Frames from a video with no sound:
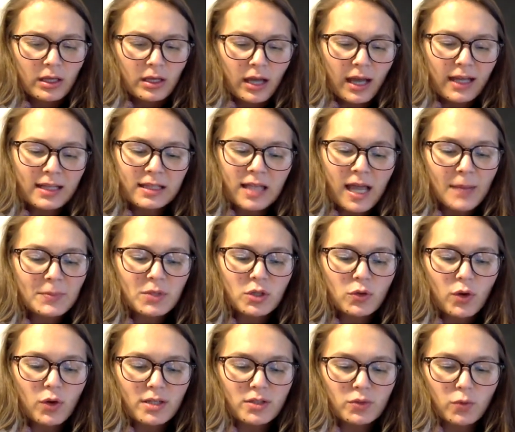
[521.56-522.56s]
I climbed
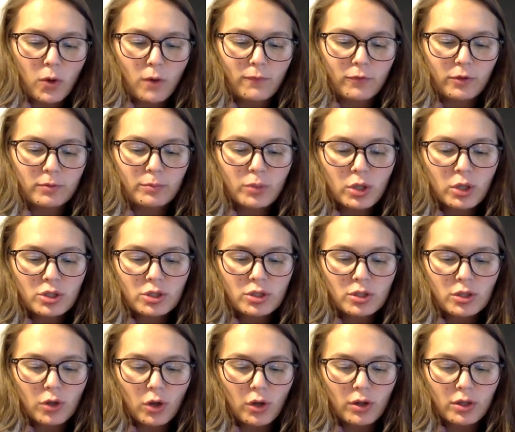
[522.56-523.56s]
across Grover and
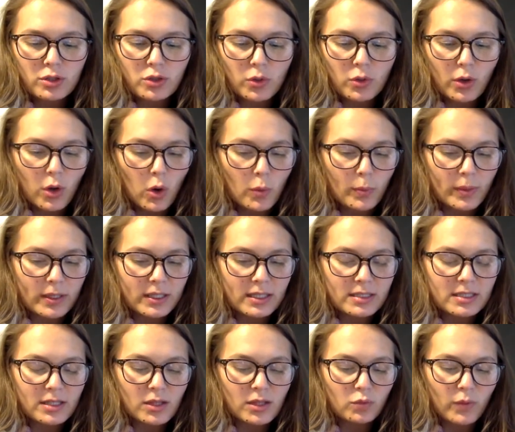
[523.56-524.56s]
pushed the door open
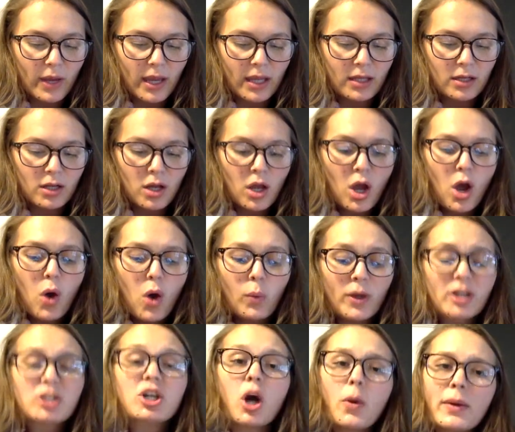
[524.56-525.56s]
into the rain.
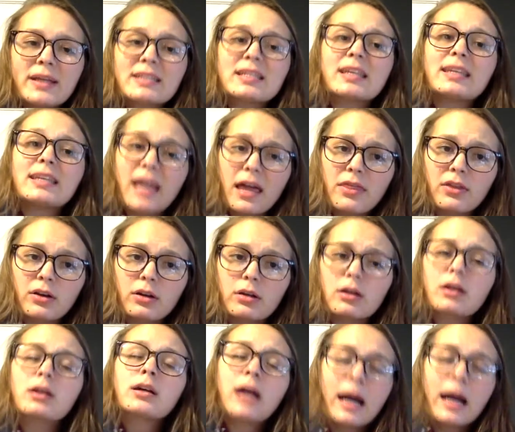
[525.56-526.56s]
"We're going together.
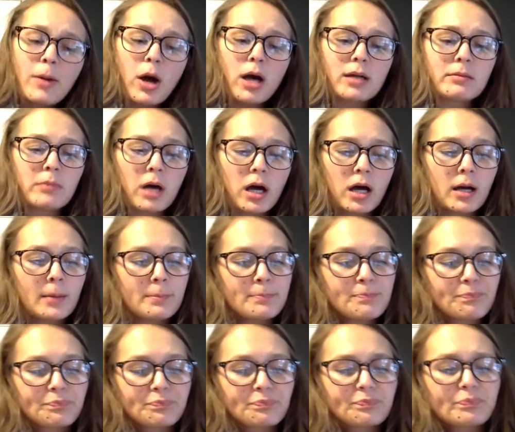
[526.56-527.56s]
Come on,
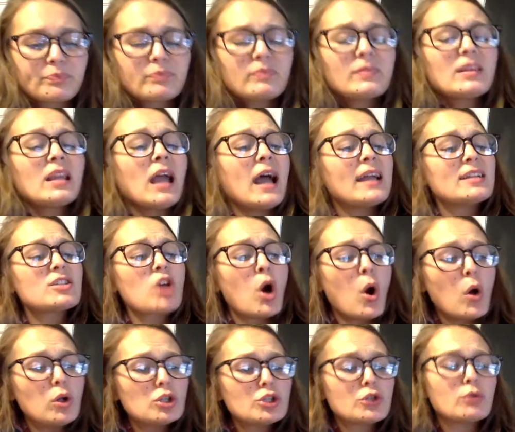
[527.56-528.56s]
Mom." "I
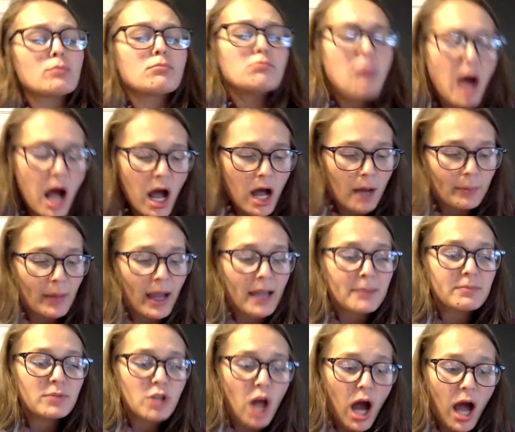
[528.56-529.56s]
told you, Mom,
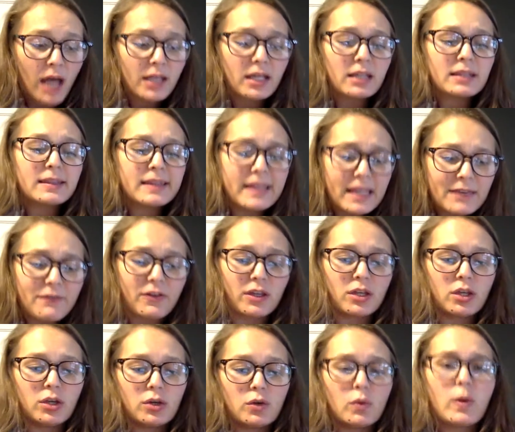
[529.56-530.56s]
I'm not
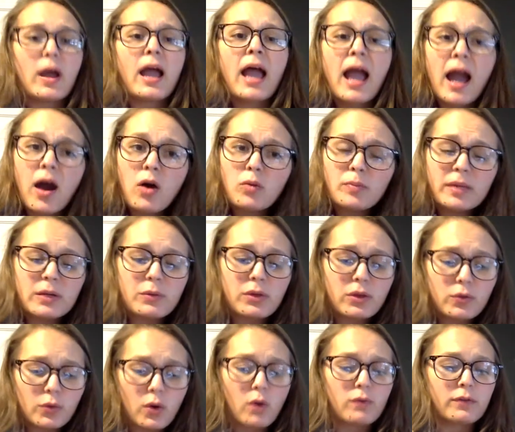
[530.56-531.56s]
leaving you. Help me
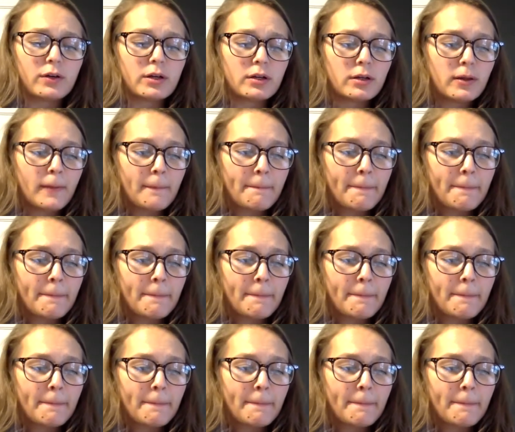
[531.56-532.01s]
with Grover."